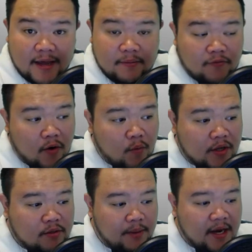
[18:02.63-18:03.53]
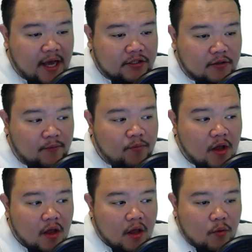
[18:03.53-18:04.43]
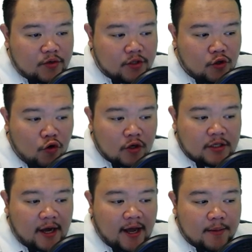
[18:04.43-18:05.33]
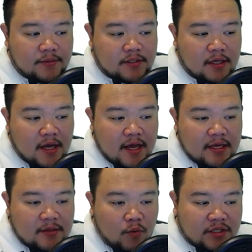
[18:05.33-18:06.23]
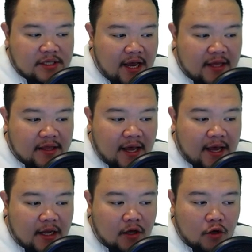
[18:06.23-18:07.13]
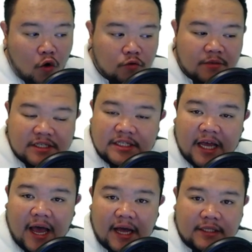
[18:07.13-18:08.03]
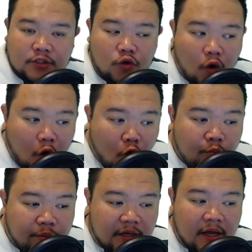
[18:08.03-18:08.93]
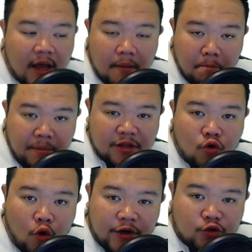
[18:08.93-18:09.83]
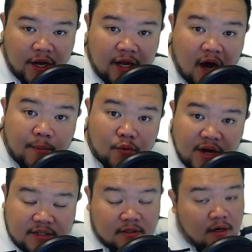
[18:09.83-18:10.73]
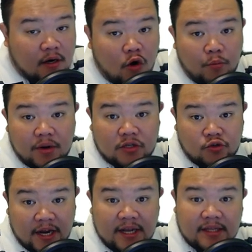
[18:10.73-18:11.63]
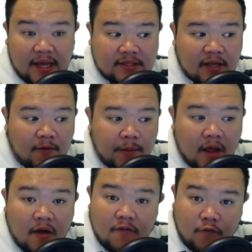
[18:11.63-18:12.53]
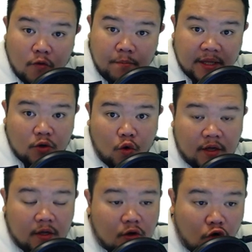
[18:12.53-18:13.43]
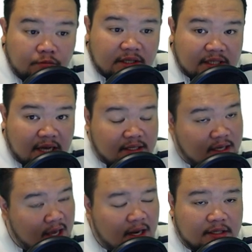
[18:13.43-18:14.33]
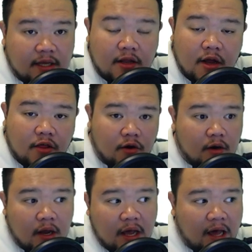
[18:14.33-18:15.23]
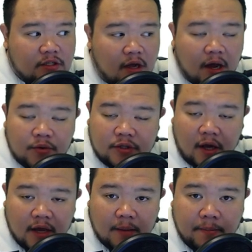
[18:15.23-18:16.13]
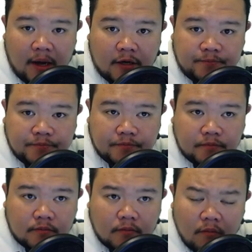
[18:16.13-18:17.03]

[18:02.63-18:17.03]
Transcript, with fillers: last night before I went to bed actually was the New York Times was saying that Goldman Sachs to open Bitcoin trading operation. They're going to open a trading desk for Bitcoin. Goldman Sachs again, it's another. I thought I was talking about